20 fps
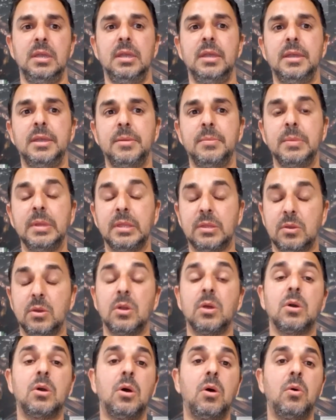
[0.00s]
It's going
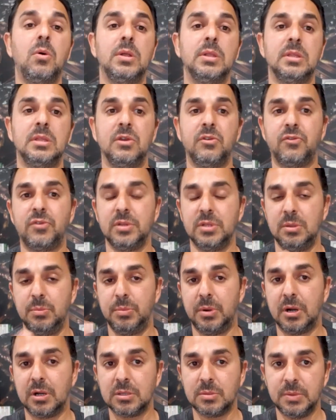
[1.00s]
to go in different
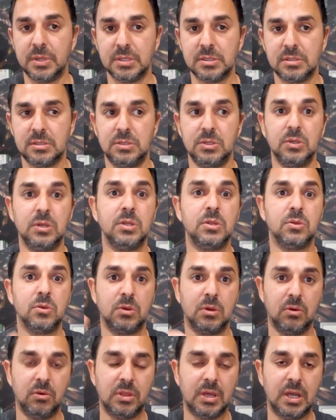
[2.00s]
departments. You need to
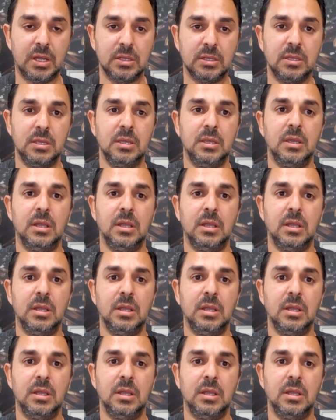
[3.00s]
know that.